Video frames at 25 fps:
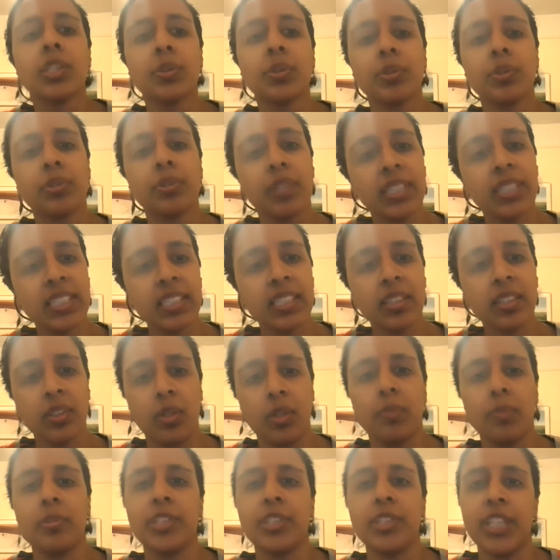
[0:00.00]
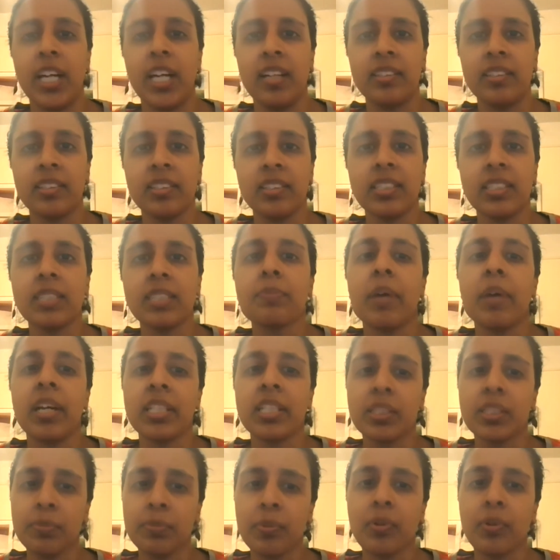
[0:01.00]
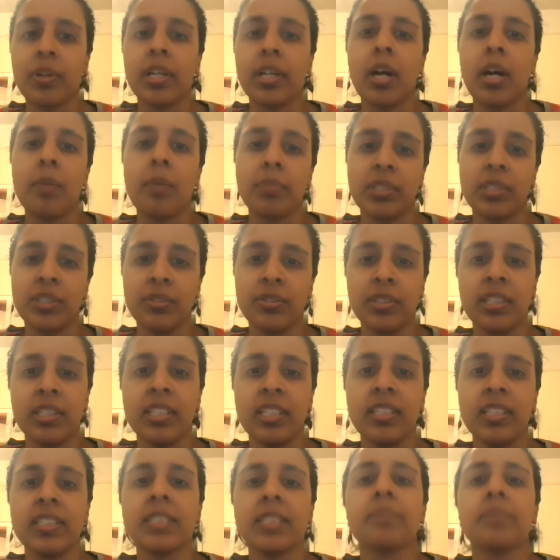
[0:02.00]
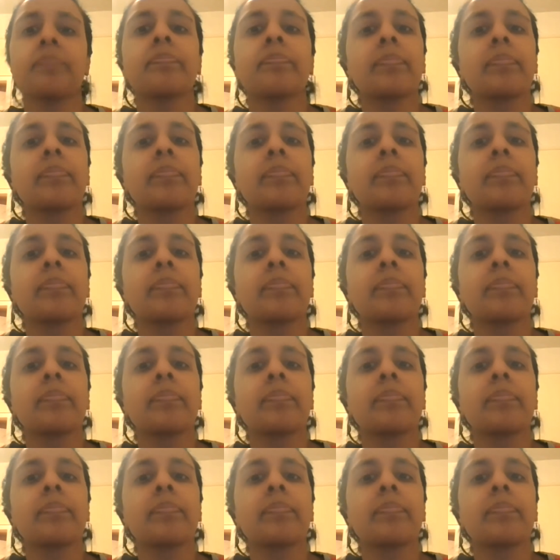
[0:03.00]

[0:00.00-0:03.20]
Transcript: to addressing global challenges by exploring opportunities